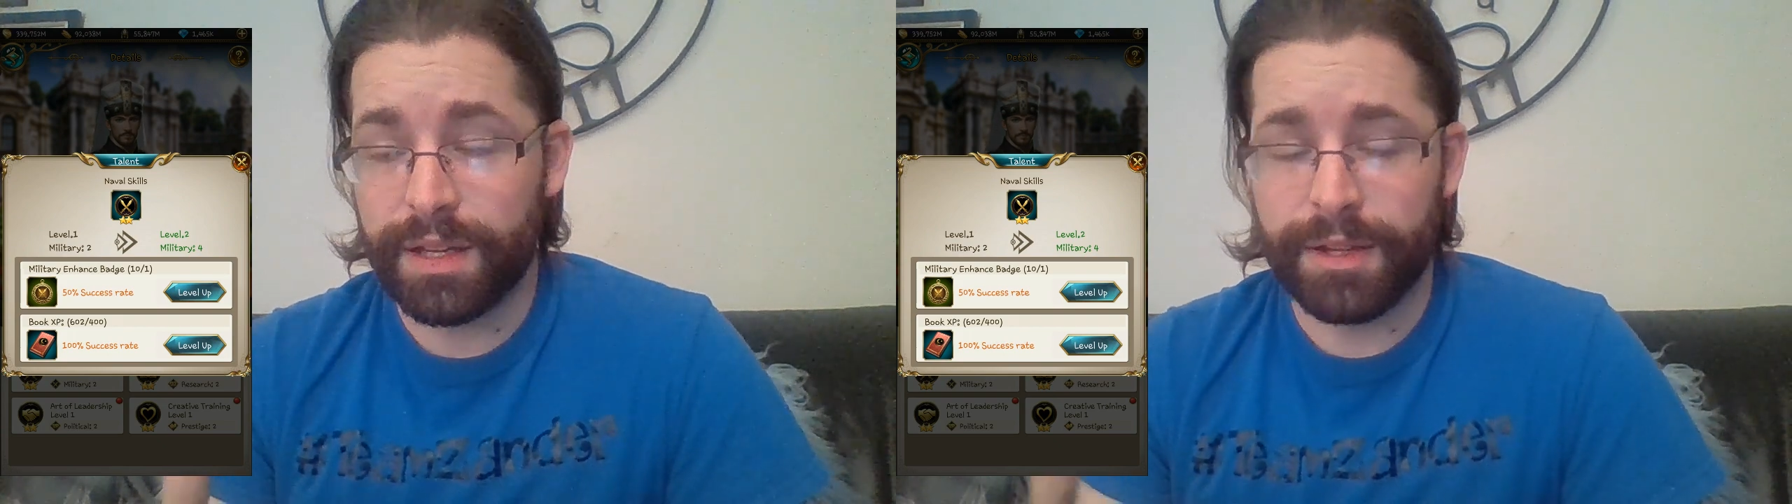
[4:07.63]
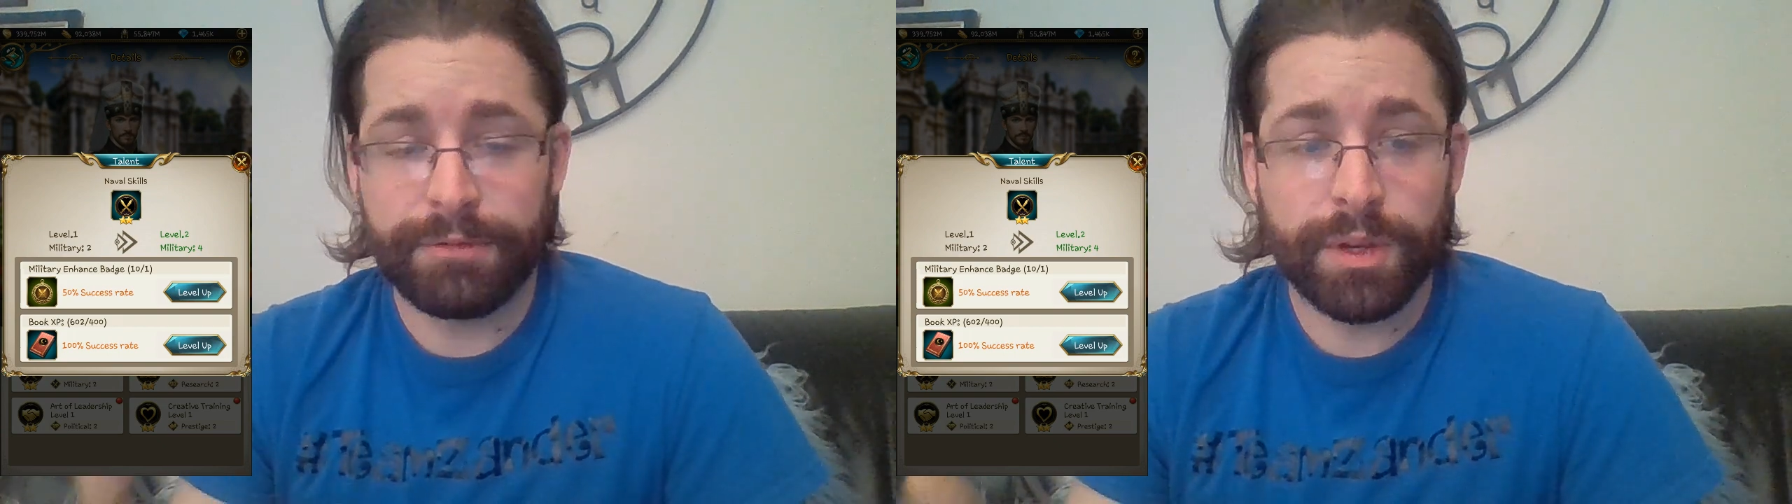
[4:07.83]

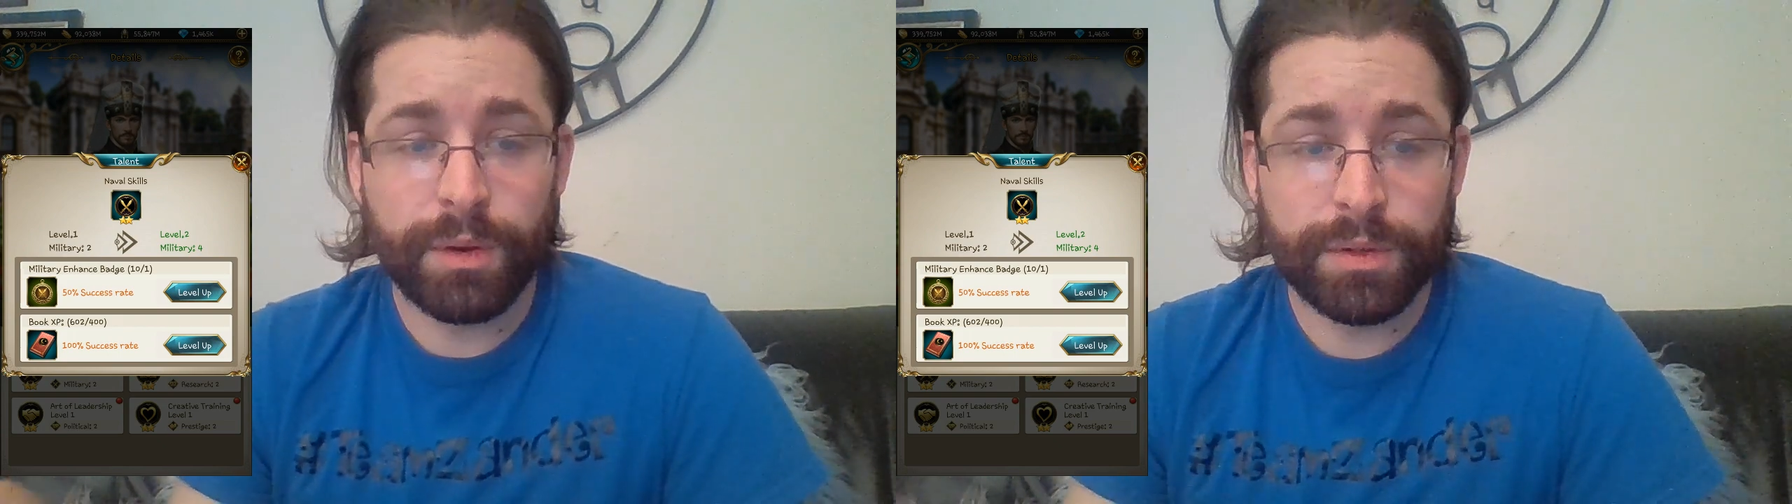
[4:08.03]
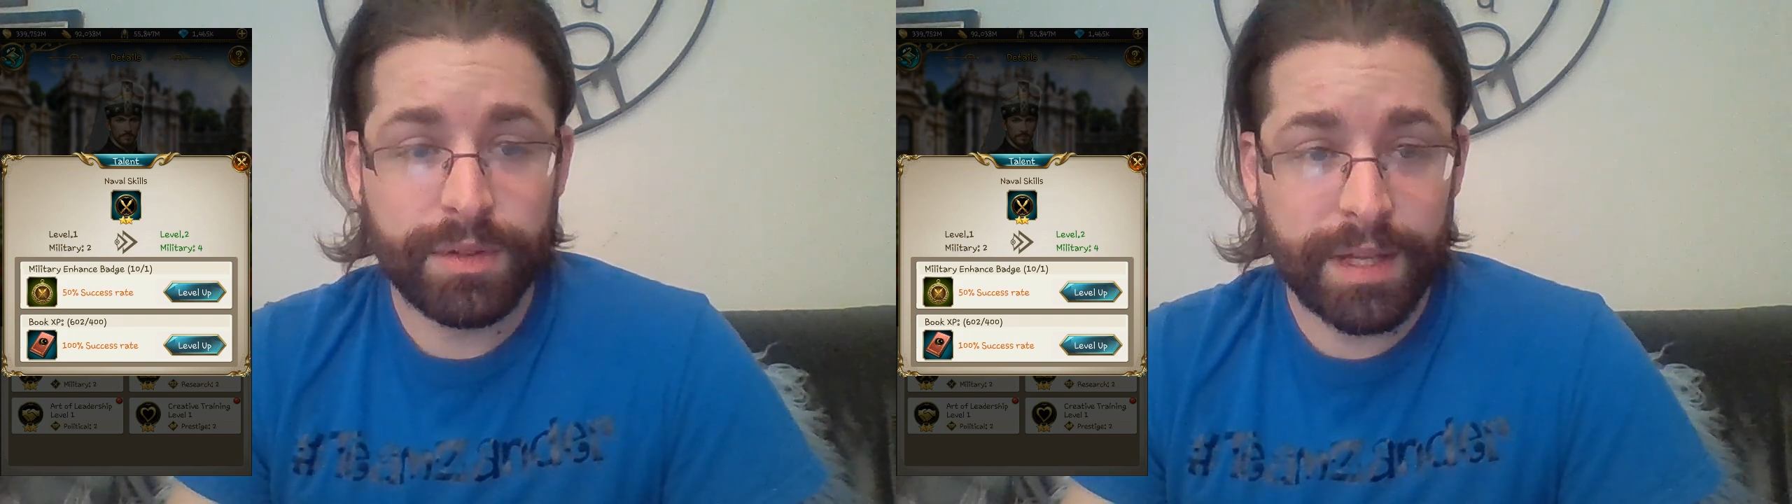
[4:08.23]
If you
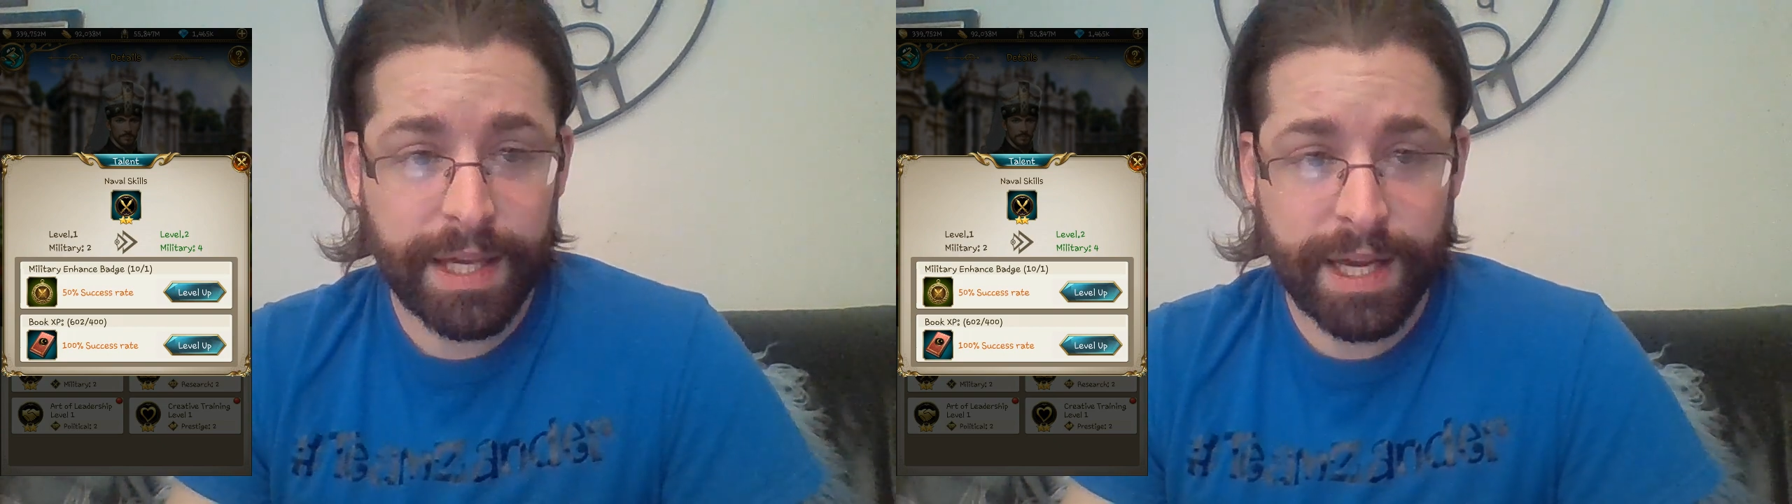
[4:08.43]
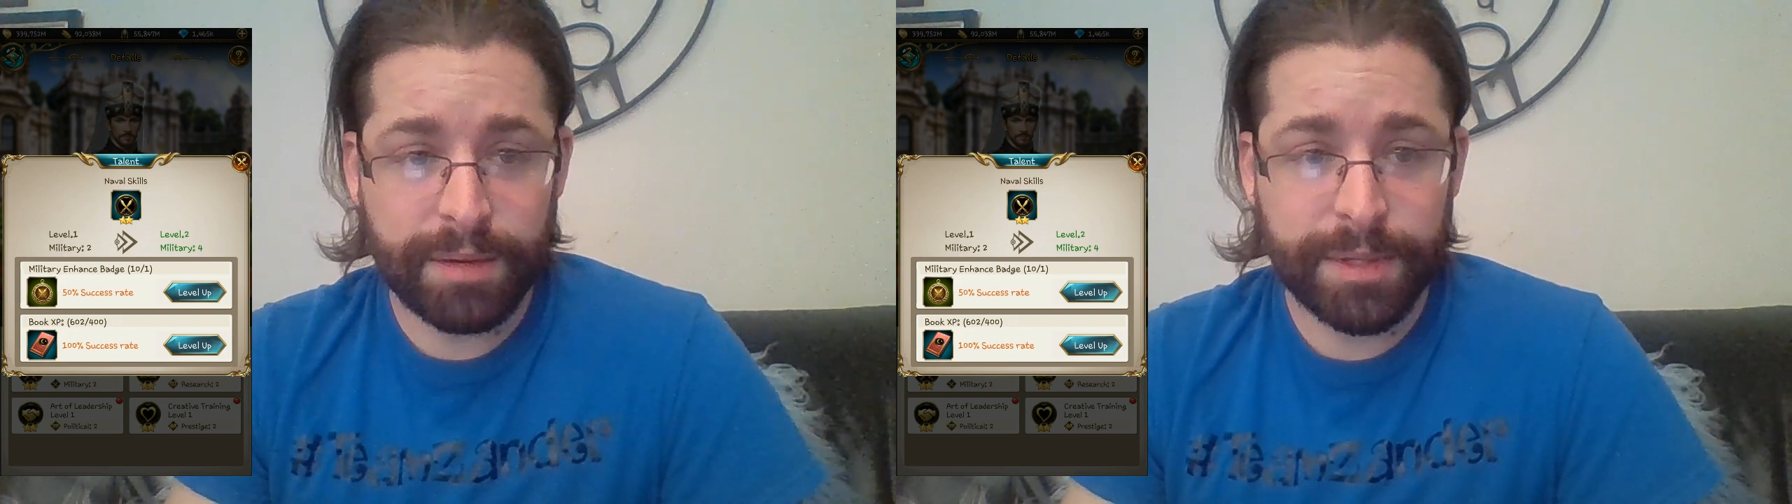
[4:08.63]
go to the
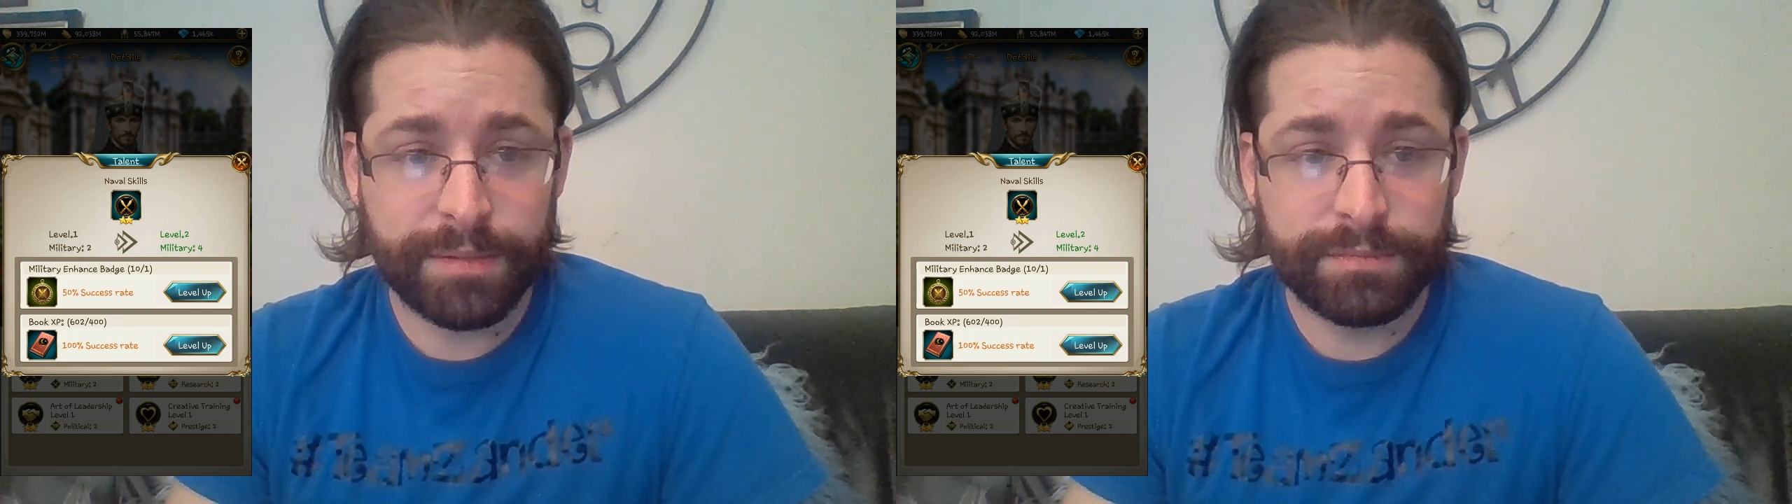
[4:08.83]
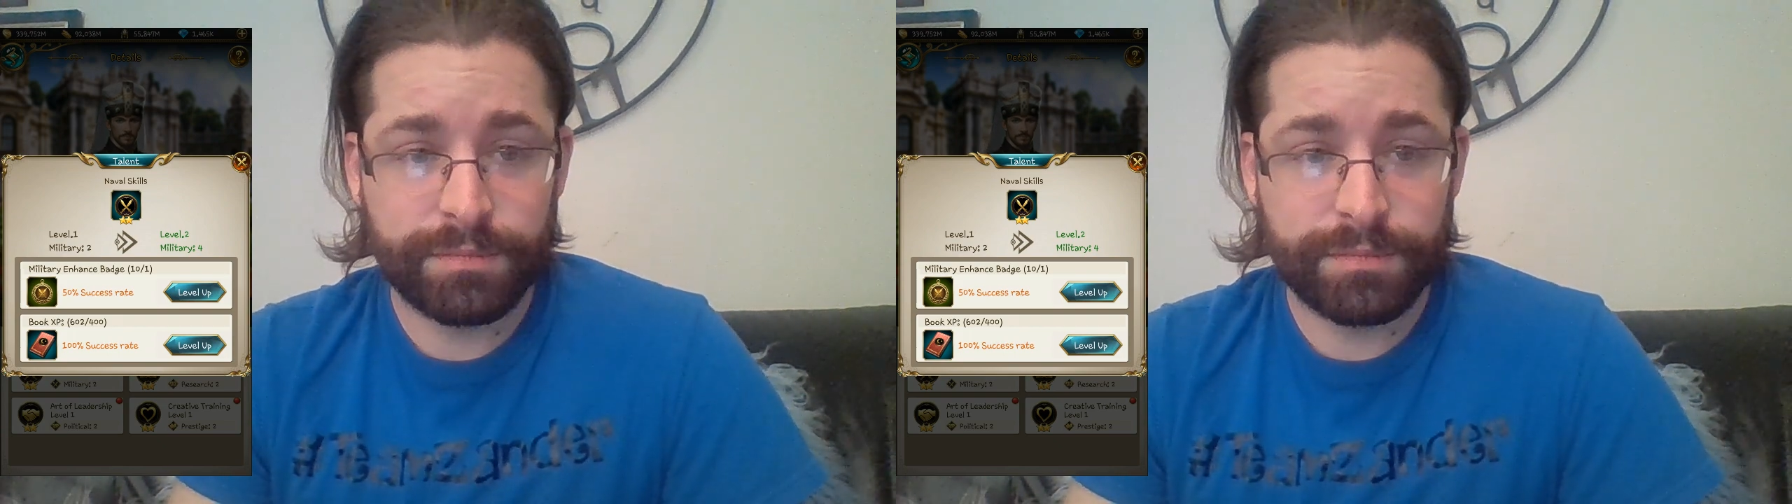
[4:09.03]
academy,